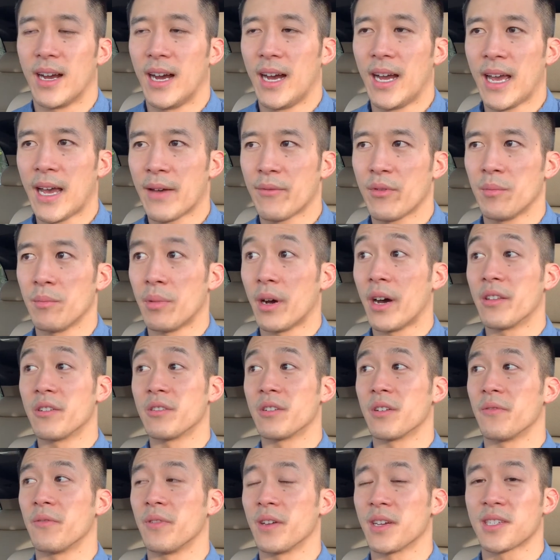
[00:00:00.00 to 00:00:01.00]
I haven't bothered
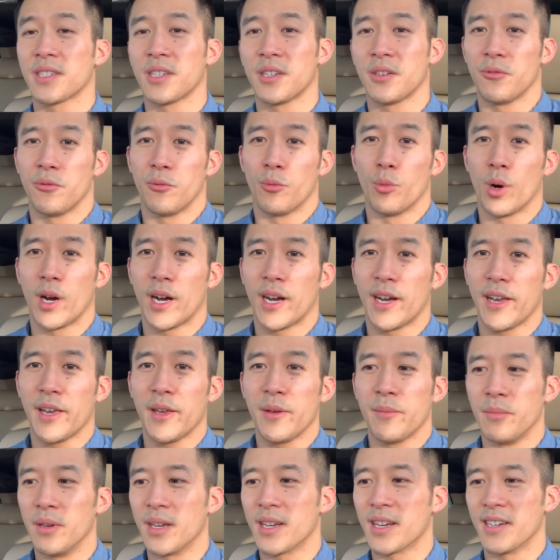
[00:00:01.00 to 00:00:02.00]
to fix it. Why?
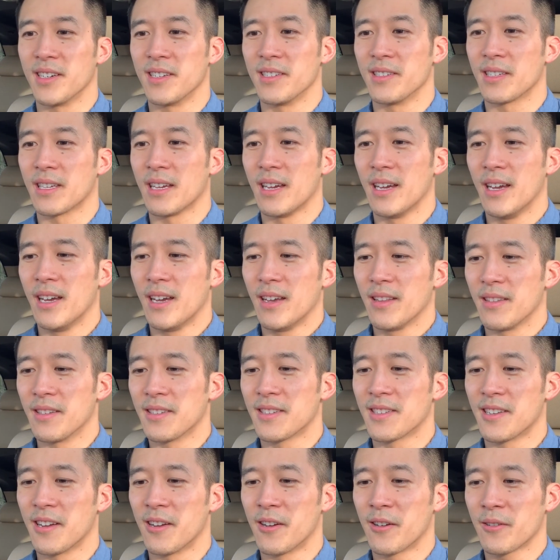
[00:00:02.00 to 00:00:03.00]
Because the
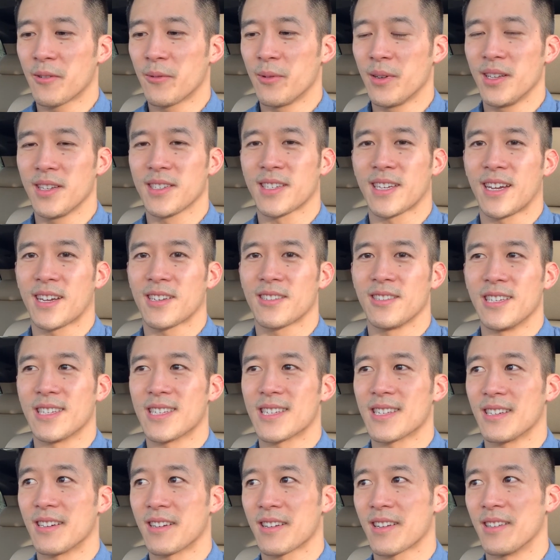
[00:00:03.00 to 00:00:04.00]
steering wheel is actually
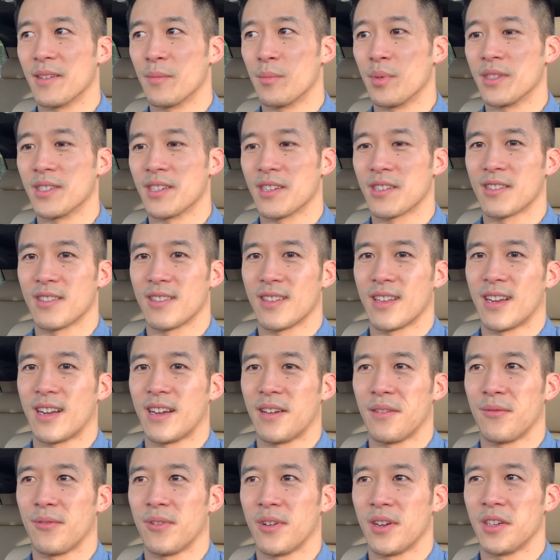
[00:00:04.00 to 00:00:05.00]
stuck in a position that
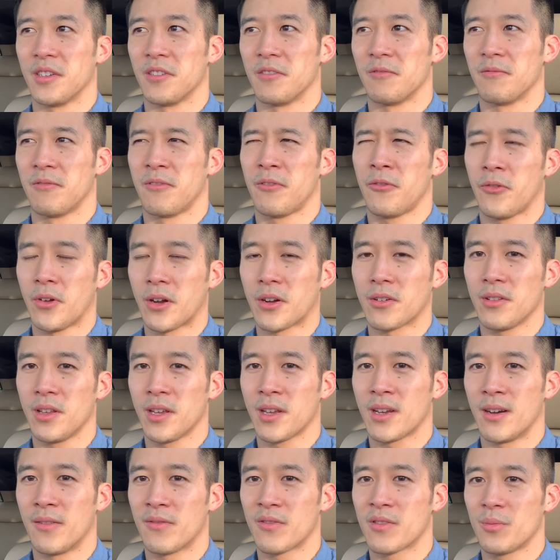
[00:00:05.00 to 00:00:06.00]
I find fairly
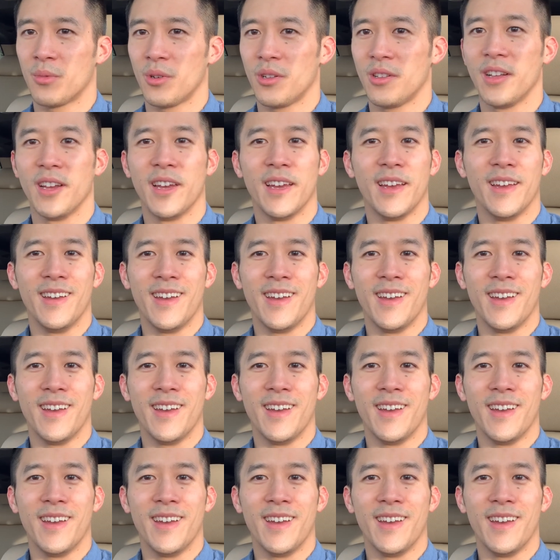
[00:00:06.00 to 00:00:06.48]
comfortable,